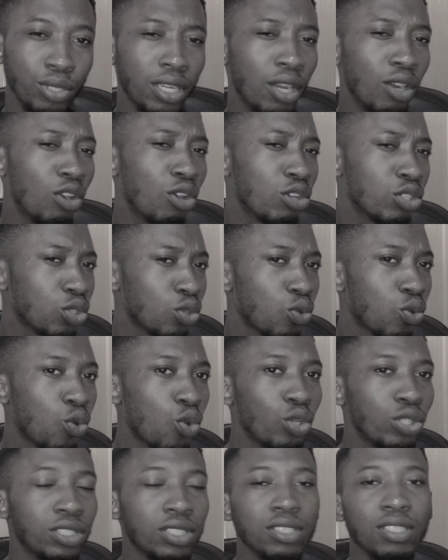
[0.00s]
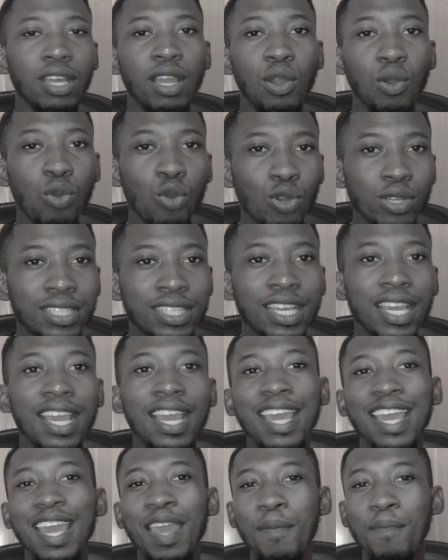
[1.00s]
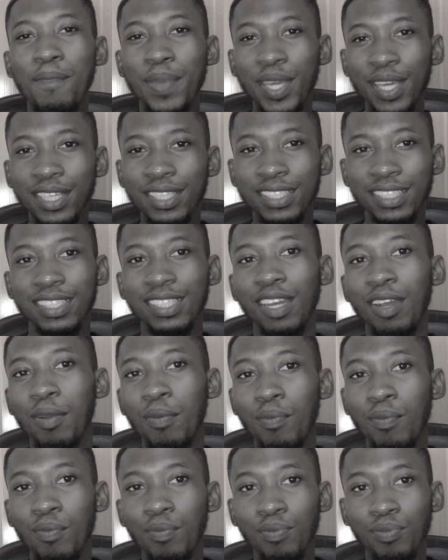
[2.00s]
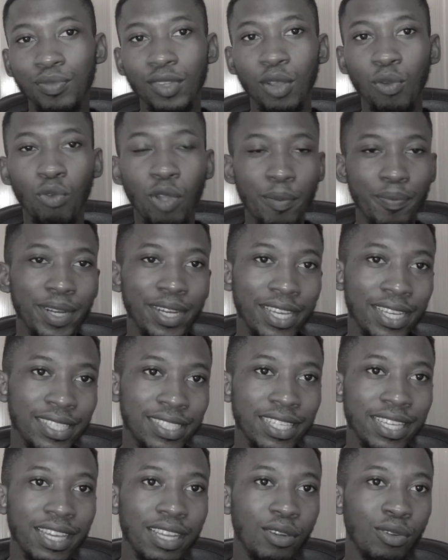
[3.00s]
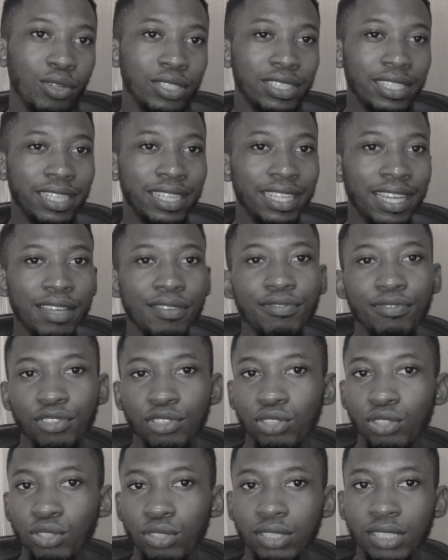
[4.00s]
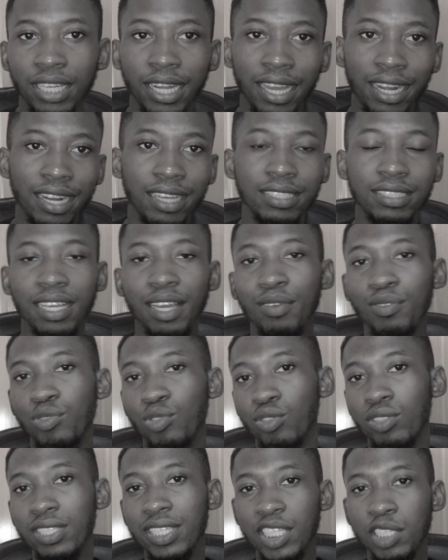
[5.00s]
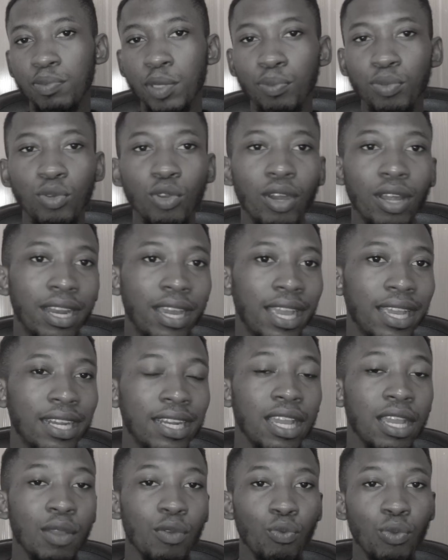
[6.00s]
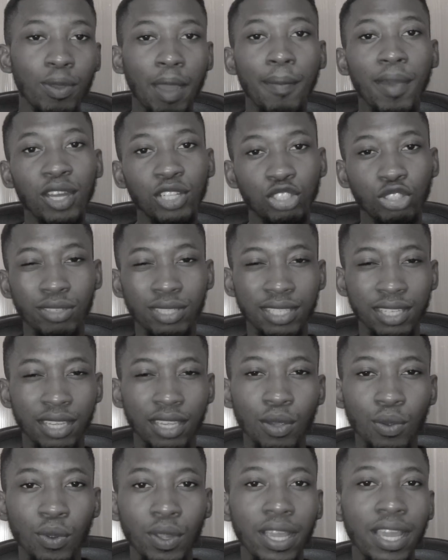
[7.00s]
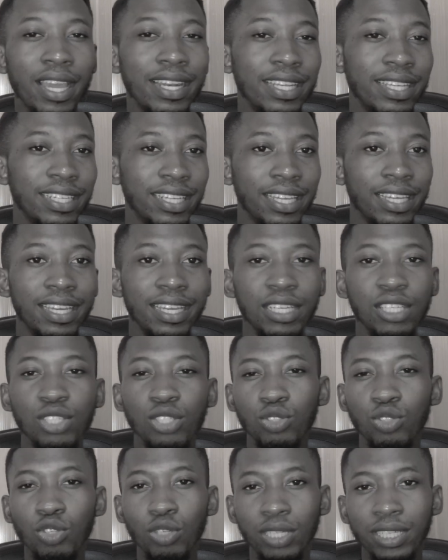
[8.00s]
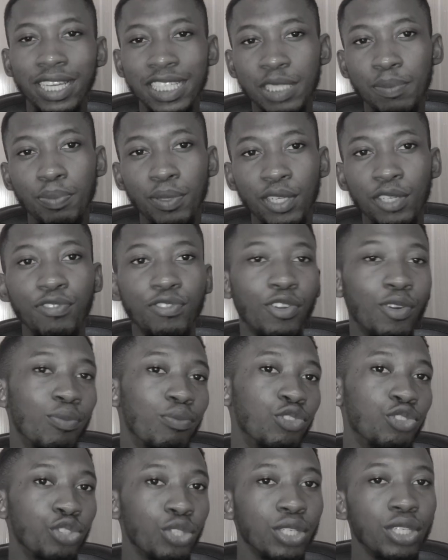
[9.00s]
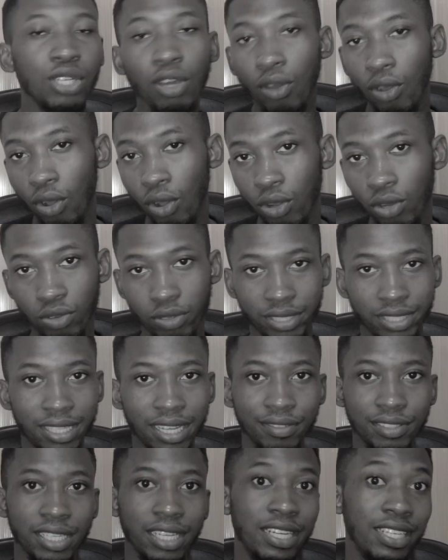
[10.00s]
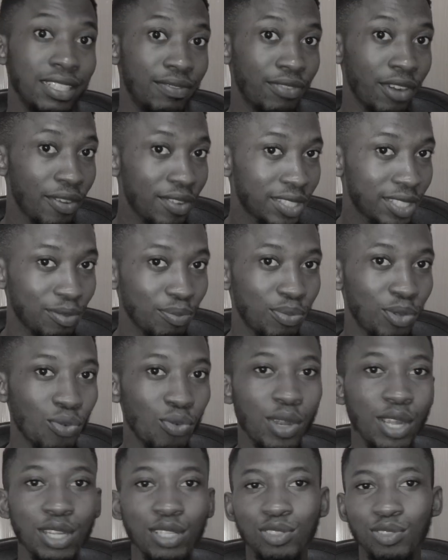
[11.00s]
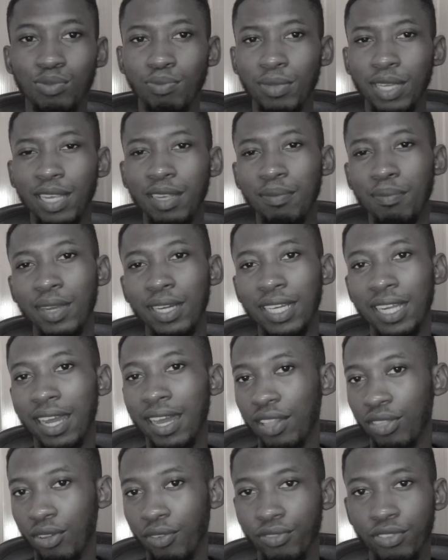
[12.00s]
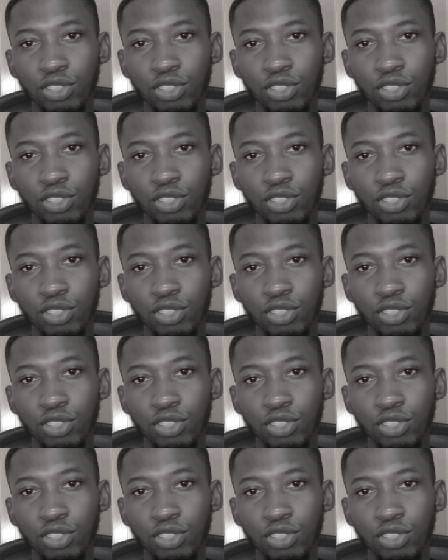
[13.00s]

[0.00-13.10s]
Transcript: You can also host, uh, host a paid um, webinars and hot live videos and other stuff to teach people online with, about your skill, and in the end you get paid from doing all those stuff, and it's a very simple way to make money out of